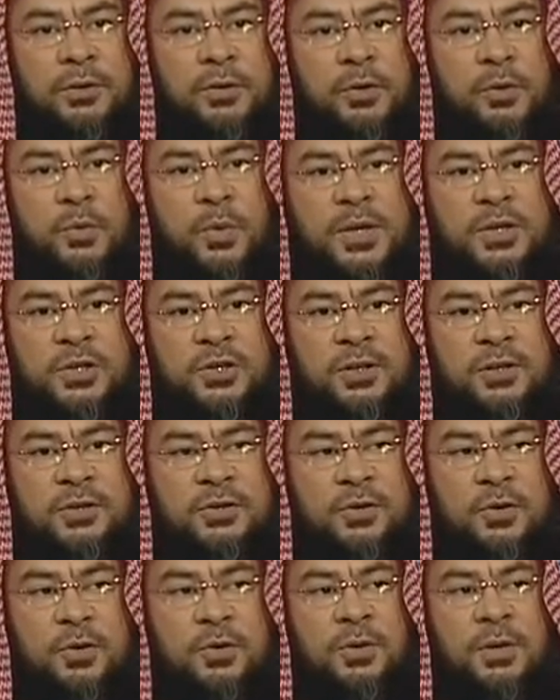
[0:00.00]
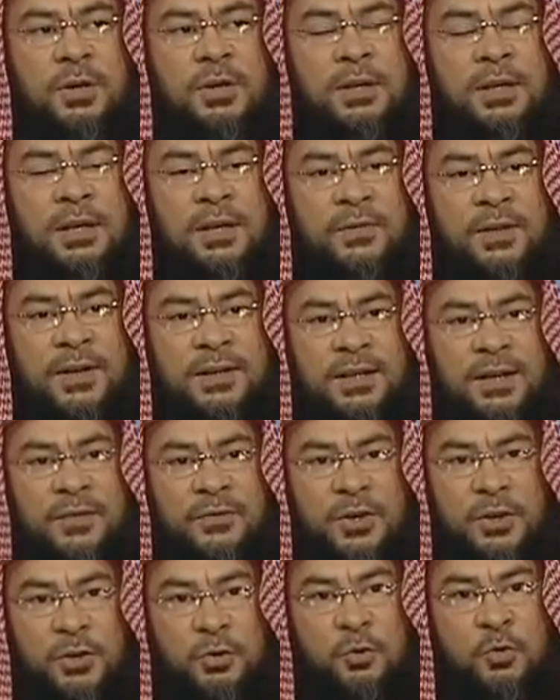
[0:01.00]
your question, so if I
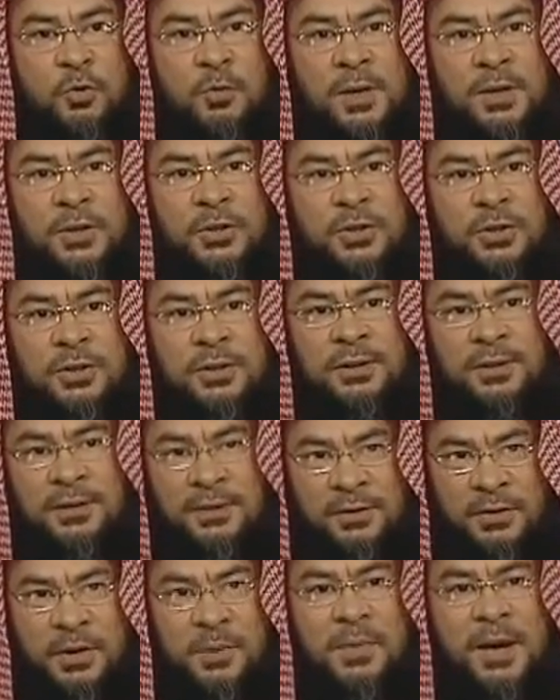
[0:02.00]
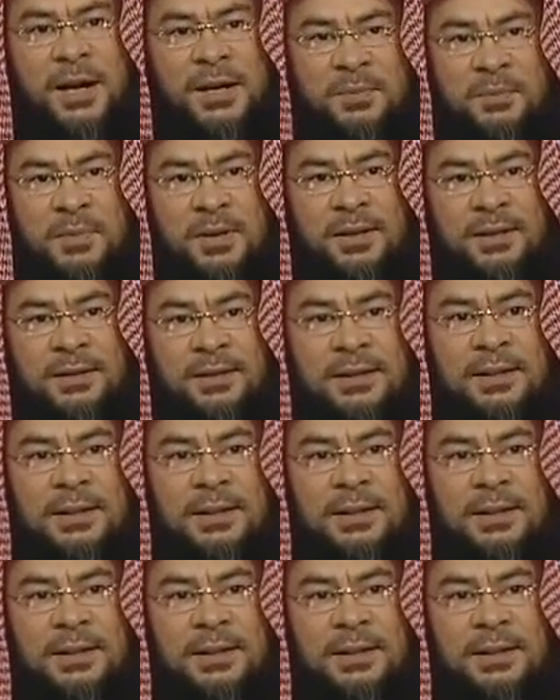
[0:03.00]
divert too much, remind me.